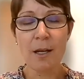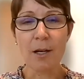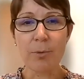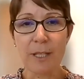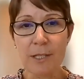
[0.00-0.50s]

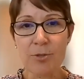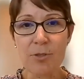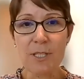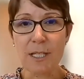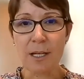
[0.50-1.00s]
a really
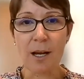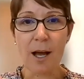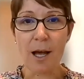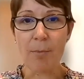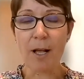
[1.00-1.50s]
interesting
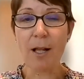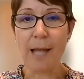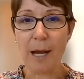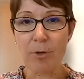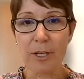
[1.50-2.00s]

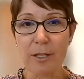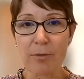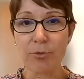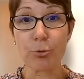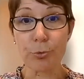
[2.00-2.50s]

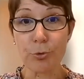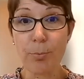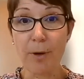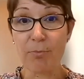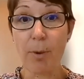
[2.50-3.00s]
collaborative
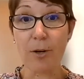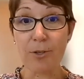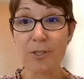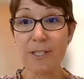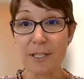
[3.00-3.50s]
group of
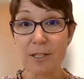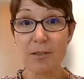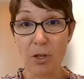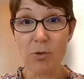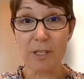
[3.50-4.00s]
partners here
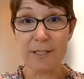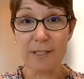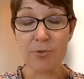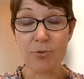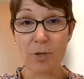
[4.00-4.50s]
locally in
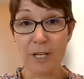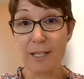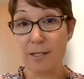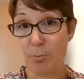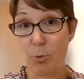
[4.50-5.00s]
Central
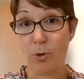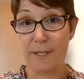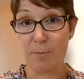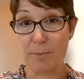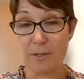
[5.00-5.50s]
Oregon to support
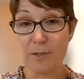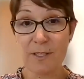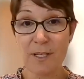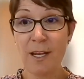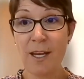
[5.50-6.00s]
these bills.